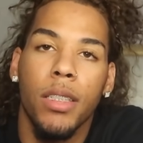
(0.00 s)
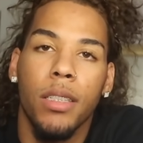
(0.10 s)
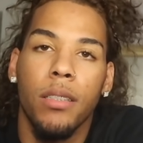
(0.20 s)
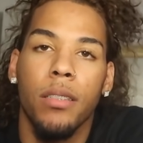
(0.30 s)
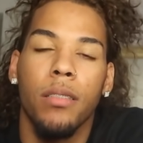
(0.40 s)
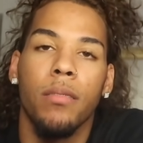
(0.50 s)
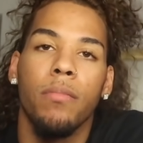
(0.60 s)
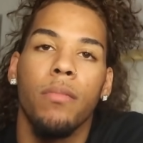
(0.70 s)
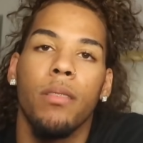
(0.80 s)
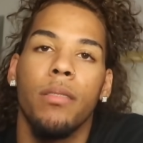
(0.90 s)

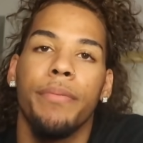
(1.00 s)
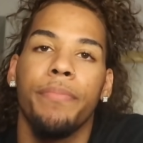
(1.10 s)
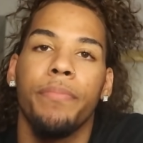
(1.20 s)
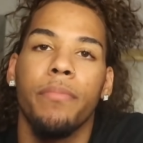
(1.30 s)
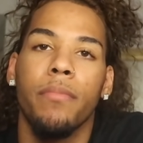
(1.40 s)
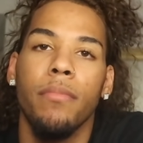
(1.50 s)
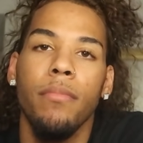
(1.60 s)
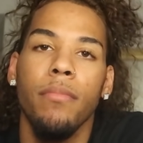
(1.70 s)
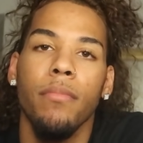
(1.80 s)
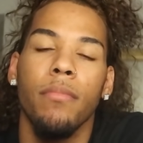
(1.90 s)

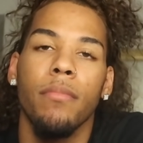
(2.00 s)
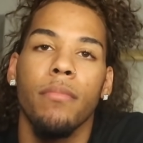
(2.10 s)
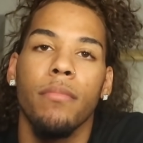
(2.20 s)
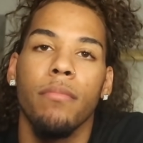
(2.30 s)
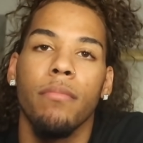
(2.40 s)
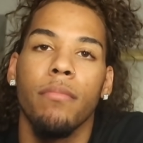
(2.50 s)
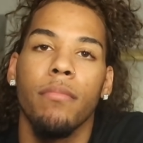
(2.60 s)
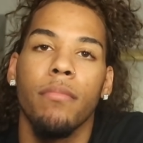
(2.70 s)
(silent)